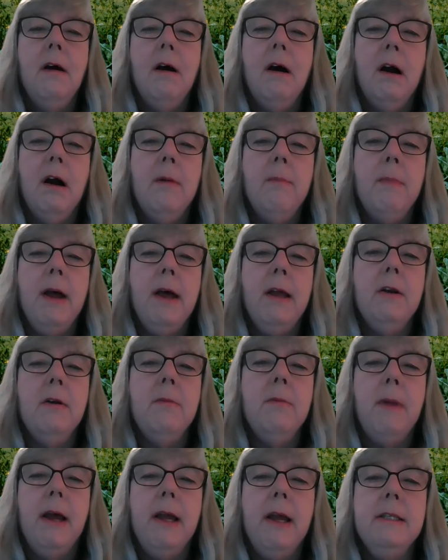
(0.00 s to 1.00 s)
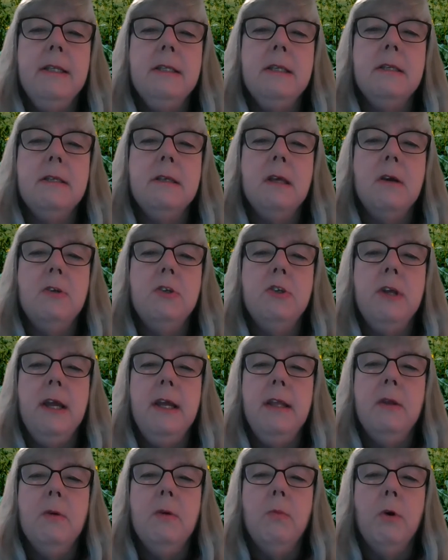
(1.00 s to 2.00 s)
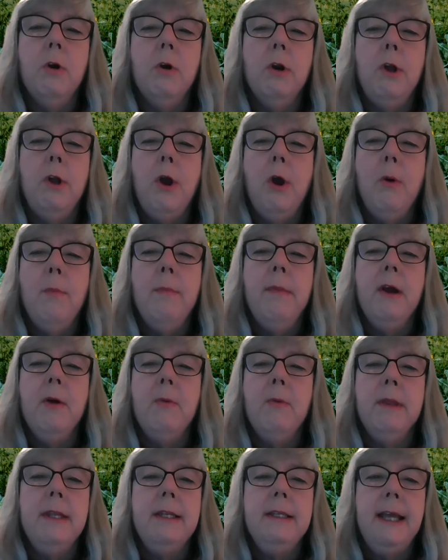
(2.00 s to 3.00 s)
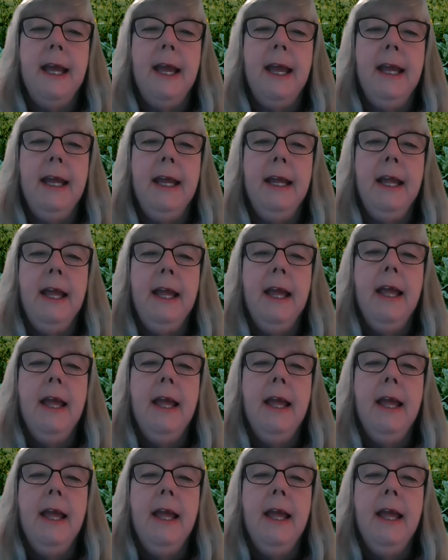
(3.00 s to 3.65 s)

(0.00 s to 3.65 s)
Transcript: Our modern minds associate the word Omer with day,